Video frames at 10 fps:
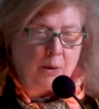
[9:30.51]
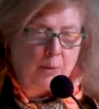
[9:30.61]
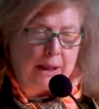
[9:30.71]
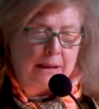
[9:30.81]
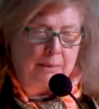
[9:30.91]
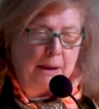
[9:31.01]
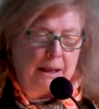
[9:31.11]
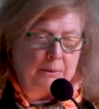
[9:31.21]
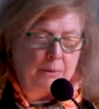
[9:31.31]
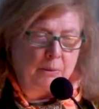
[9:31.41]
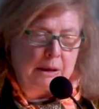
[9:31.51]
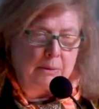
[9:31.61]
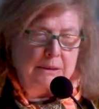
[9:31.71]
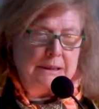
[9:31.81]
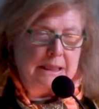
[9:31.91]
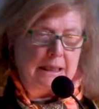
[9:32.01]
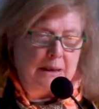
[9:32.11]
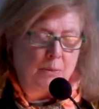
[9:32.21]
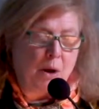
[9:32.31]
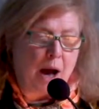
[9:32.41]
With and we will
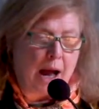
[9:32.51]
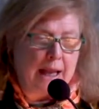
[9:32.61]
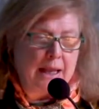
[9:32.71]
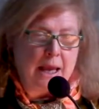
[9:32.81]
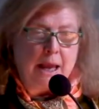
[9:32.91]
see why,